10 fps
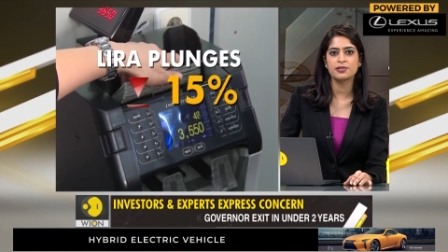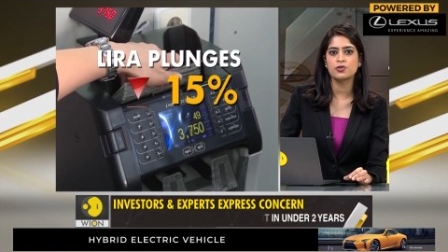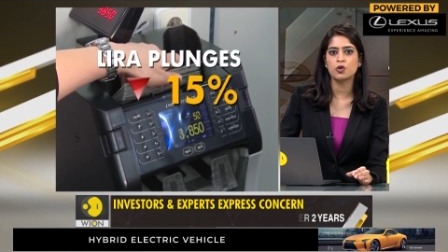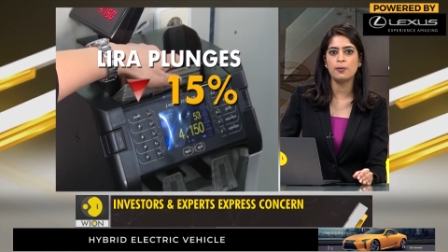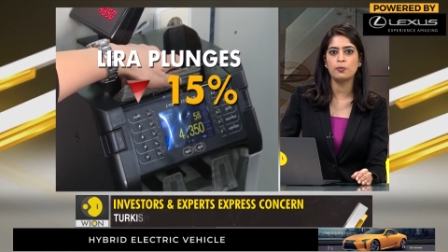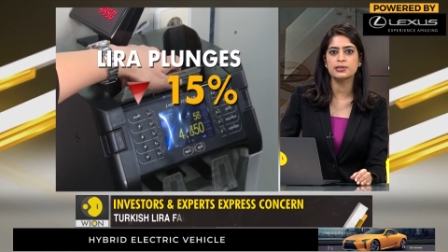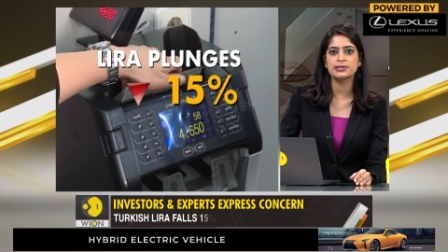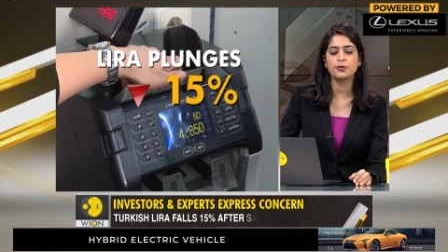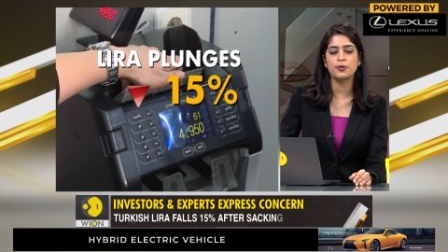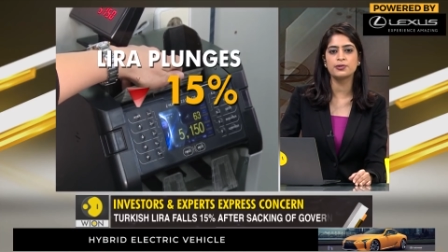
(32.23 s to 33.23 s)
The drop
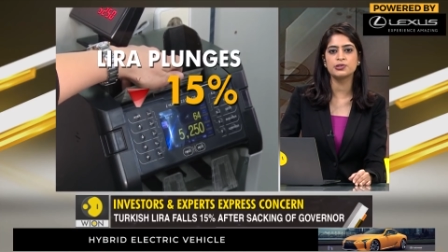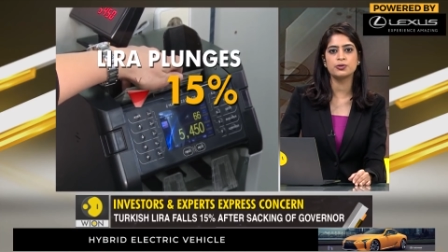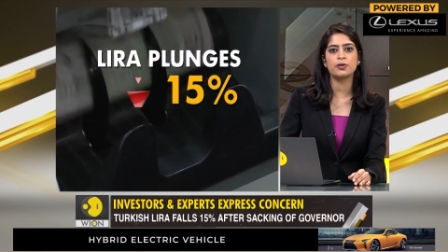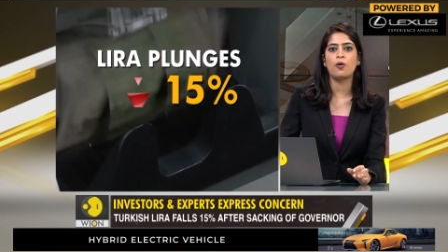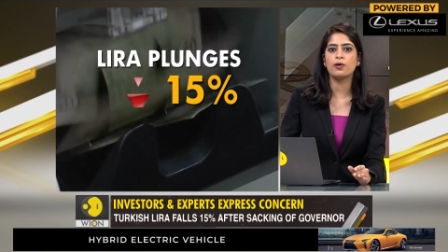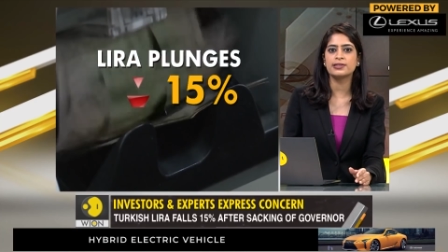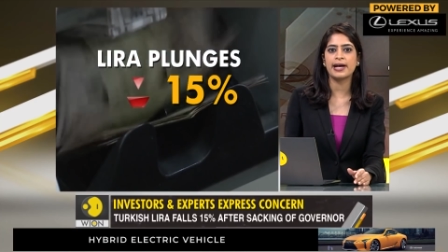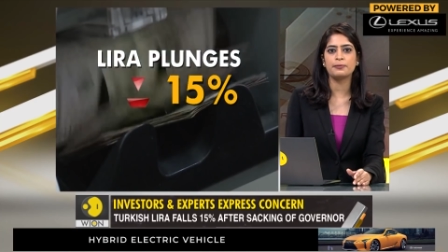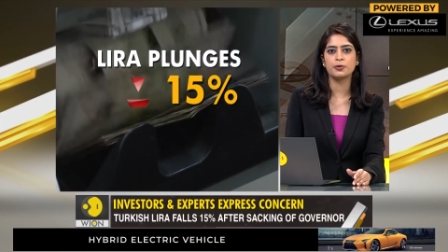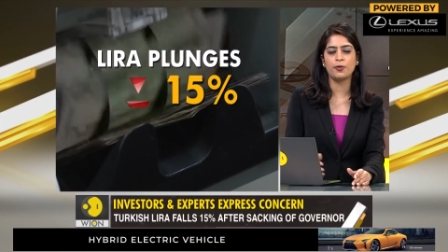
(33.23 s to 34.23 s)
was close to the
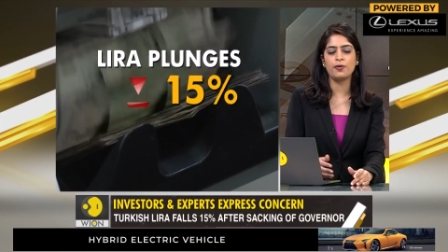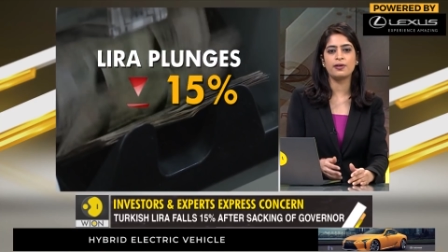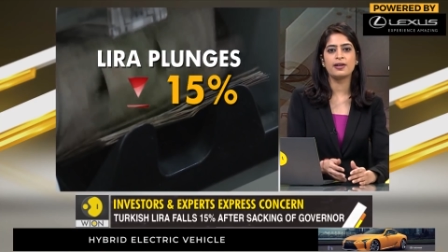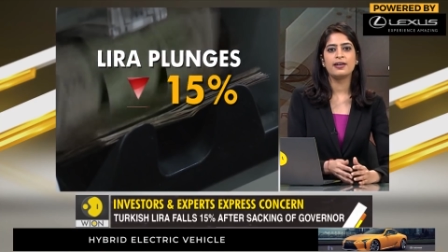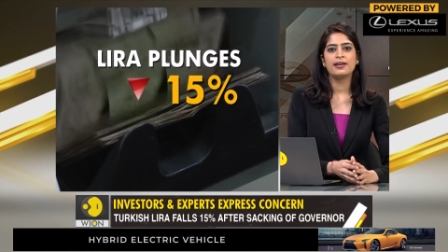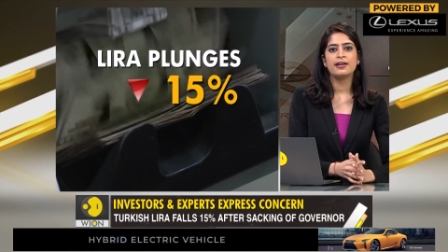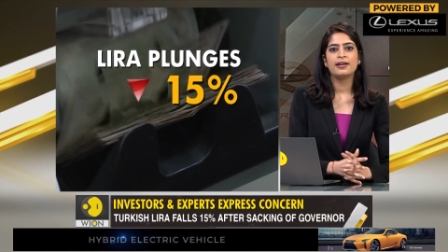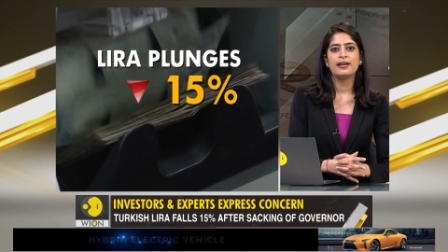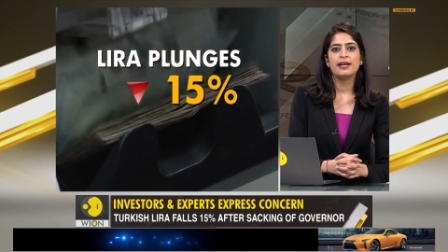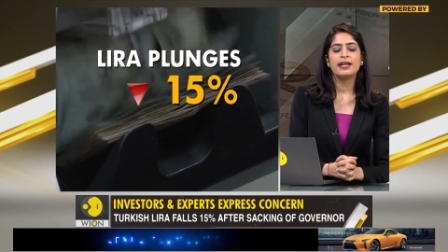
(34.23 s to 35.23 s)
all-time low.
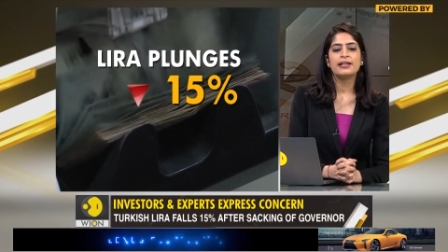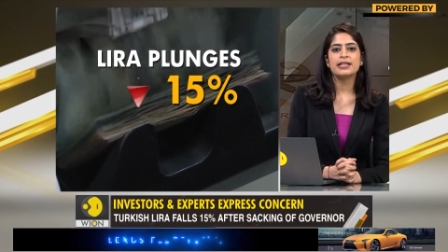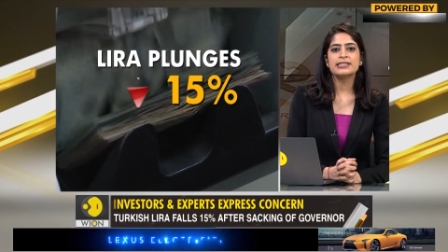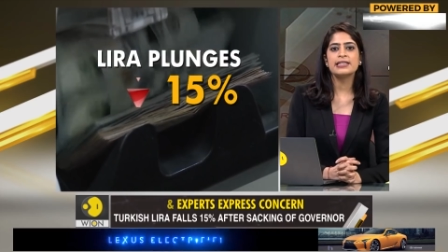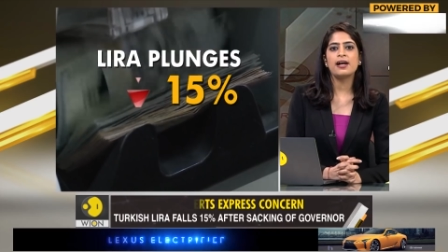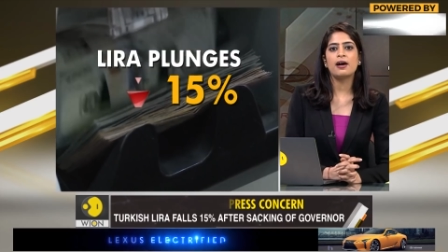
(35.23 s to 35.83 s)
Naci